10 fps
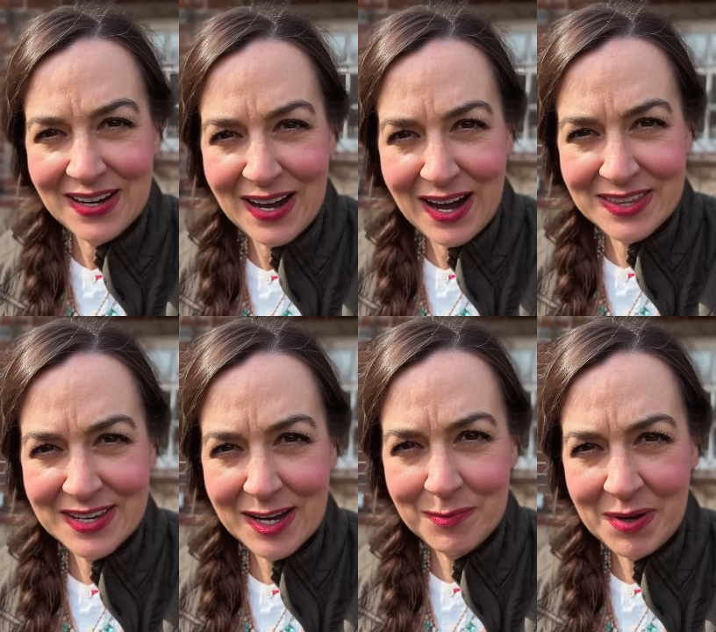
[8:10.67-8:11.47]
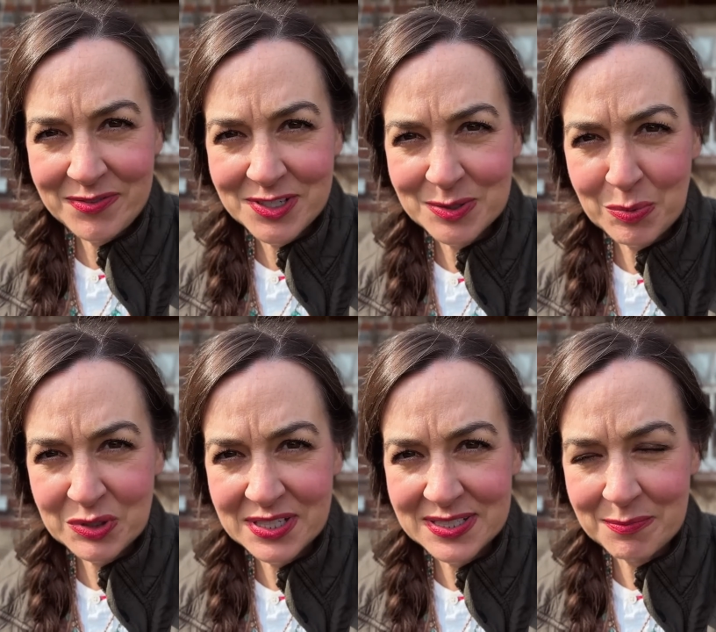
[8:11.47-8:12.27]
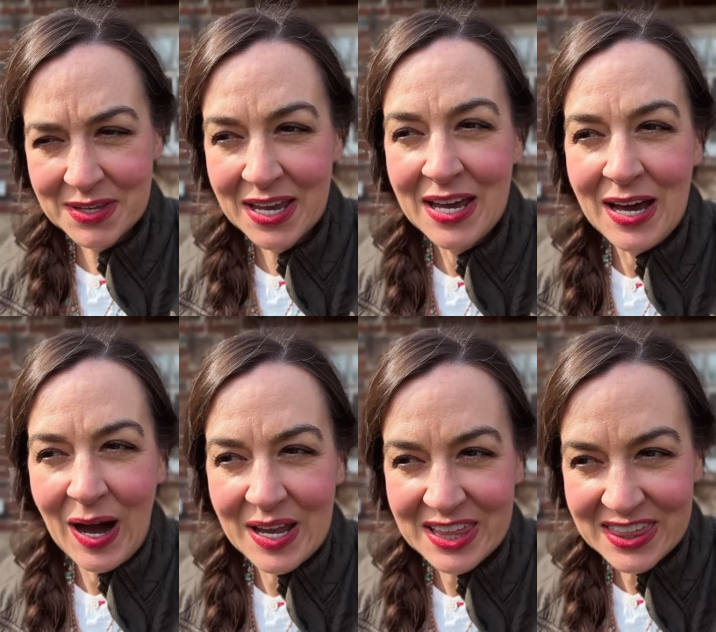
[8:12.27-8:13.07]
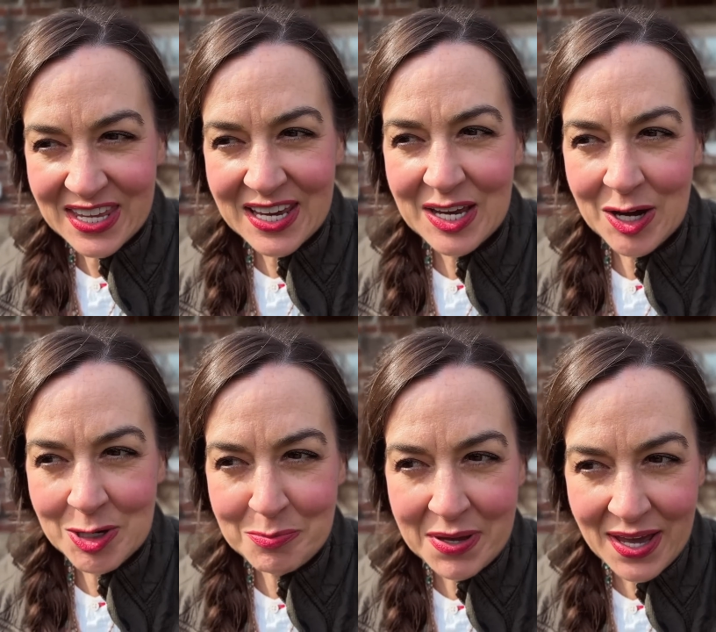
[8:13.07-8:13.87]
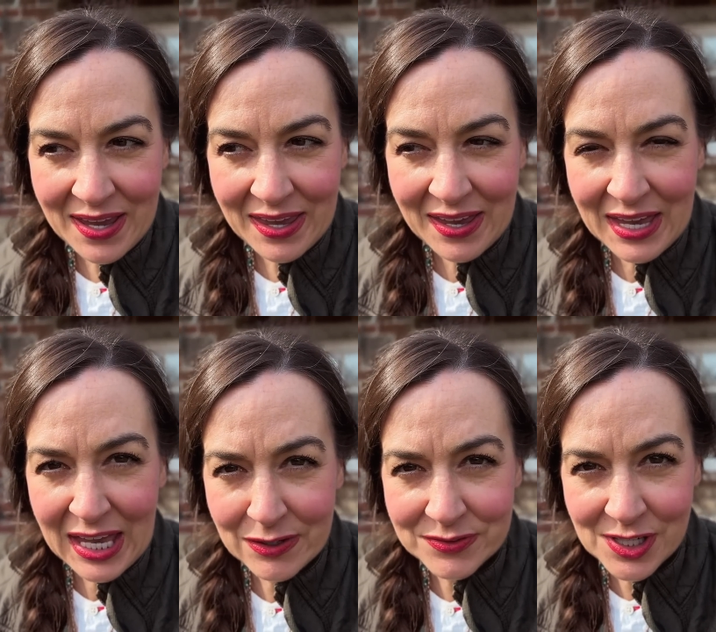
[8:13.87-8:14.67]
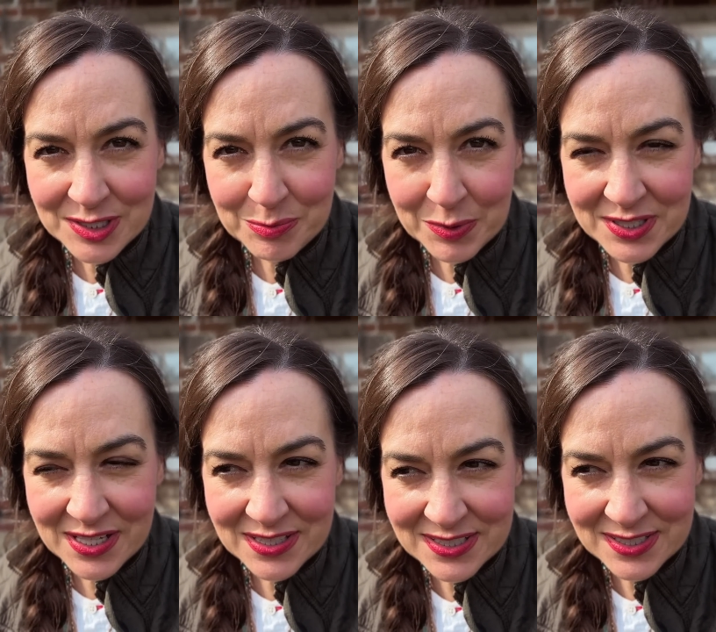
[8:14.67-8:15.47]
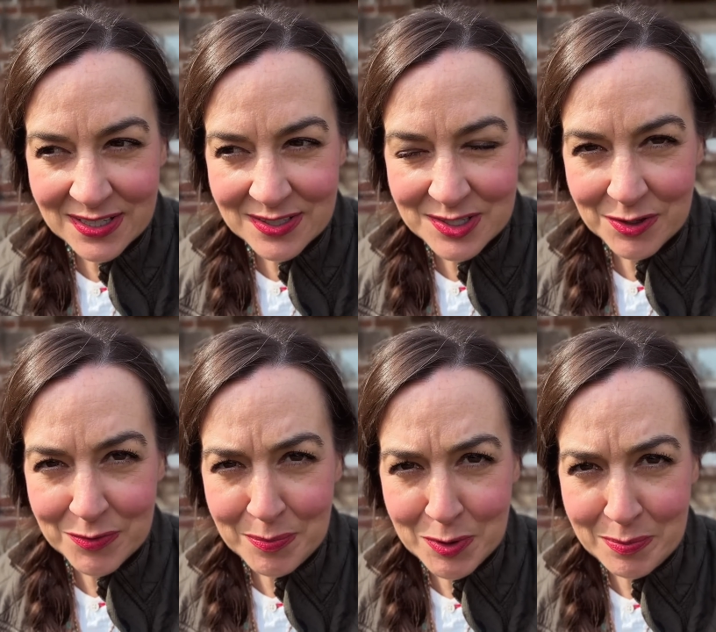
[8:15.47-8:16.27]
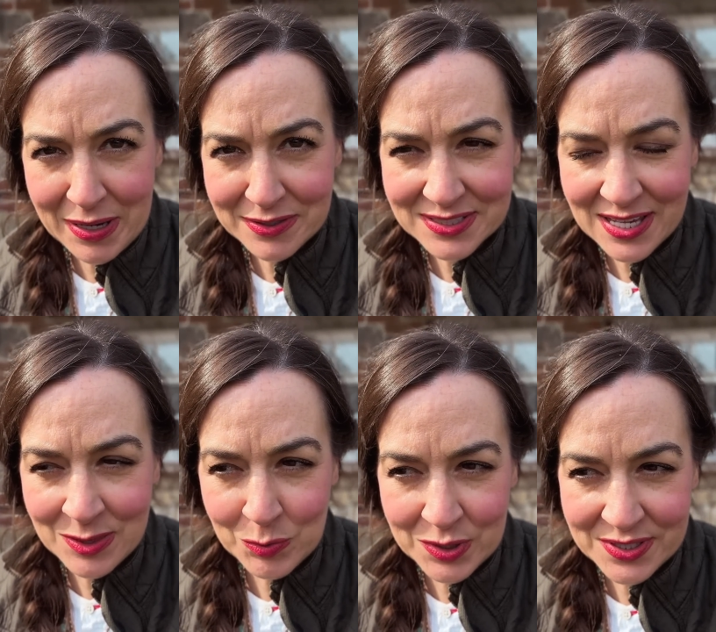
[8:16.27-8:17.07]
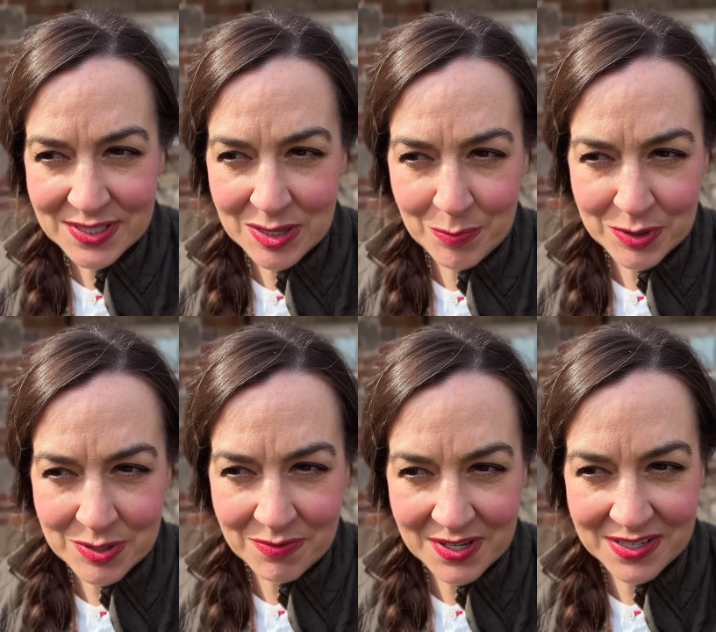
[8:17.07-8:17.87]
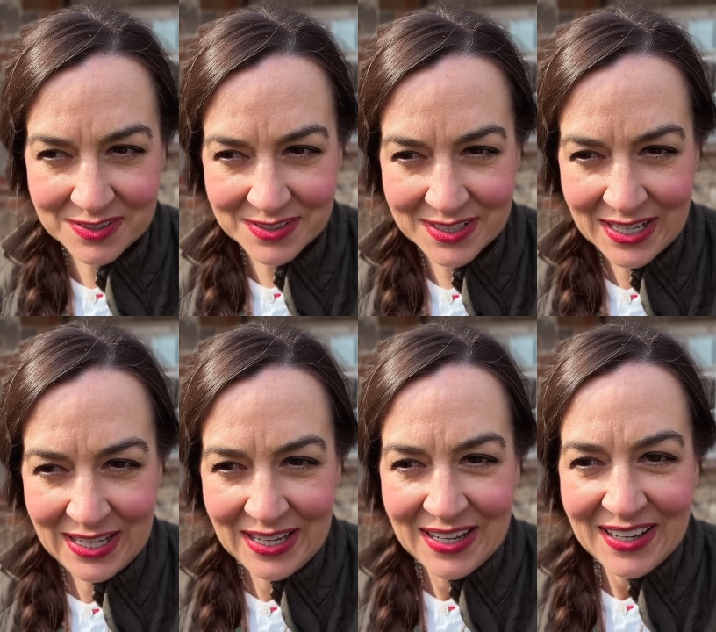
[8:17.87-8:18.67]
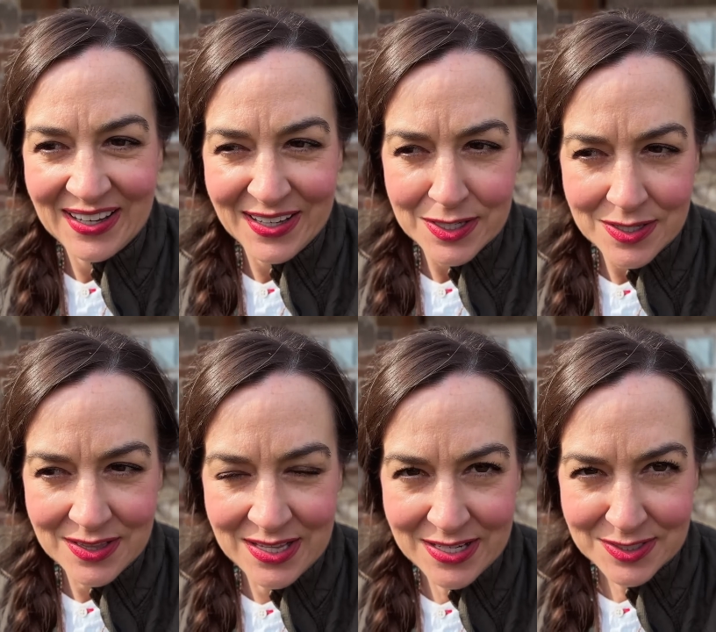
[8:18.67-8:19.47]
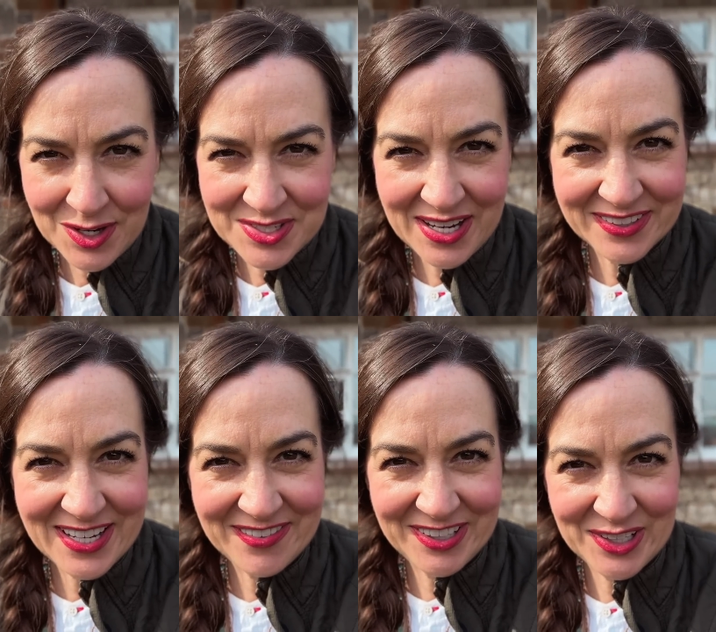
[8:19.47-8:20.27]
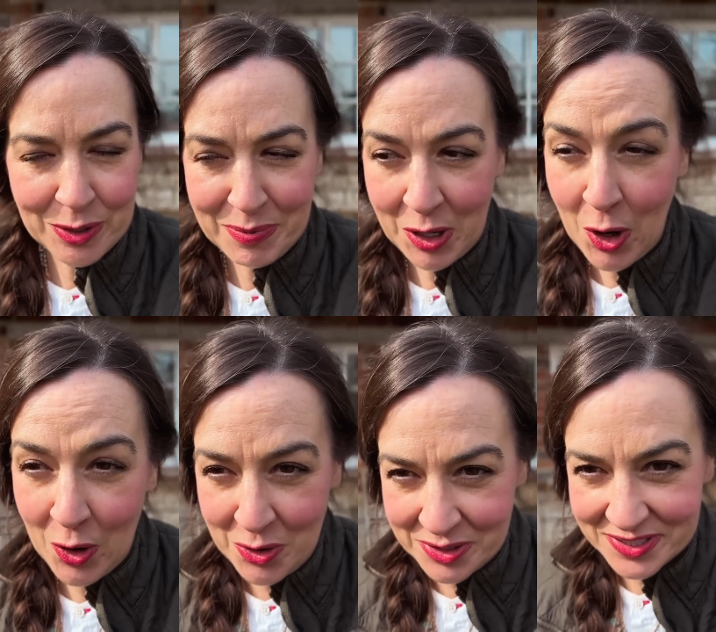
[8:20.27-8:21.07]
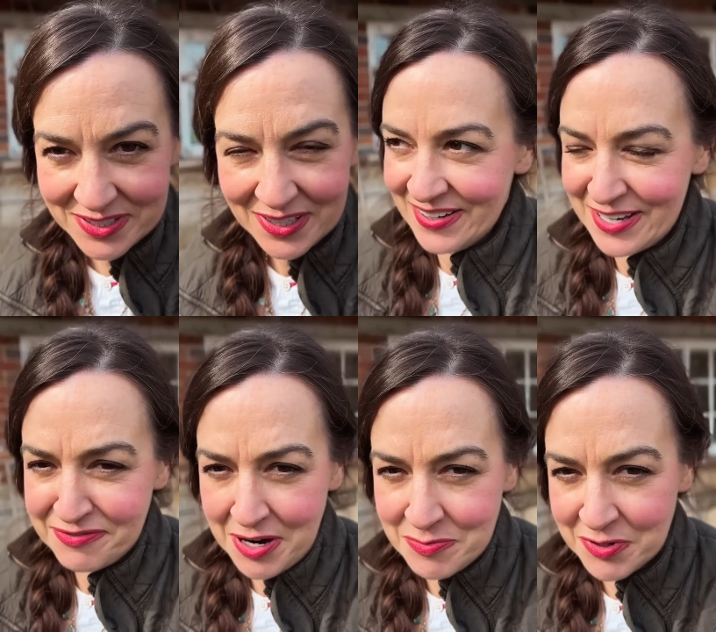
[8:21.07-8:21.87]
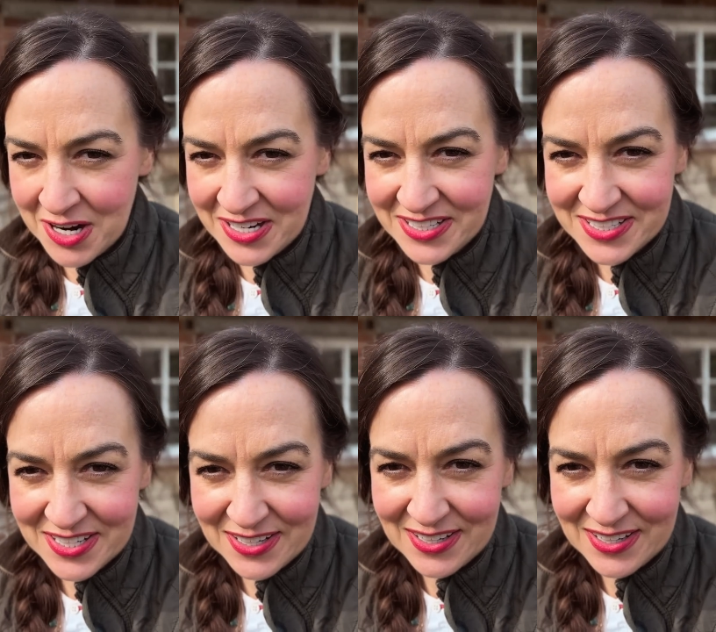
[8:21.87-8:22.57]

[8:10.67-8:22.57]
I think I may have just spotted something. I think I may have just spotted the start of the bluebells in the woods at the bottom of the garden. Let's go down and have a look, because if I'm right,